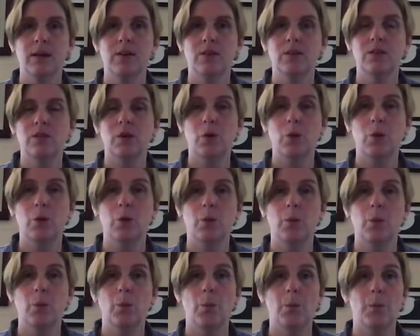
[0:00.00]
So
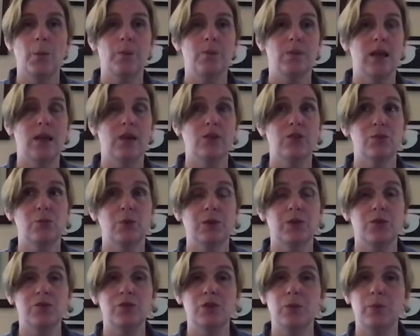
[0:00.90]
English
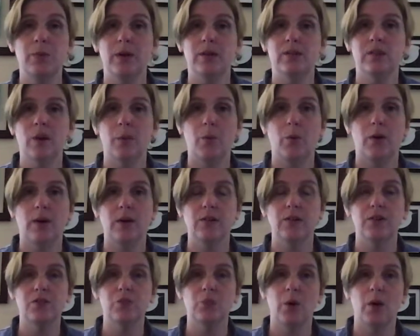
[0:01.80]
102 picks up where
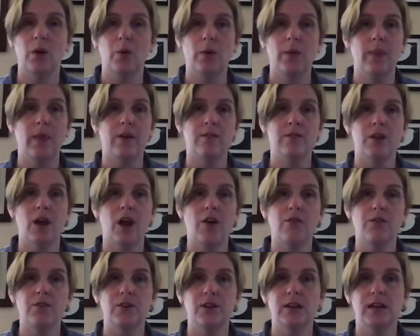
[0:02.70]
English 101 left
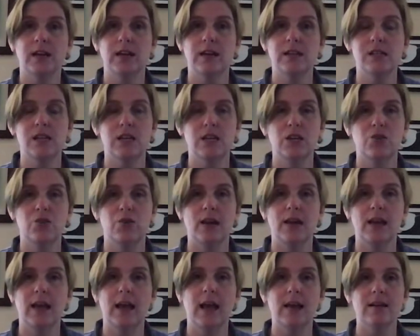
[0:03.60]
off. You're going to continue
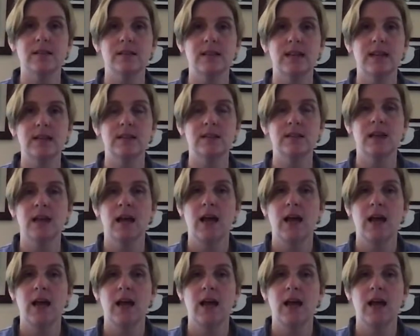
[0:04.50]
writing essays,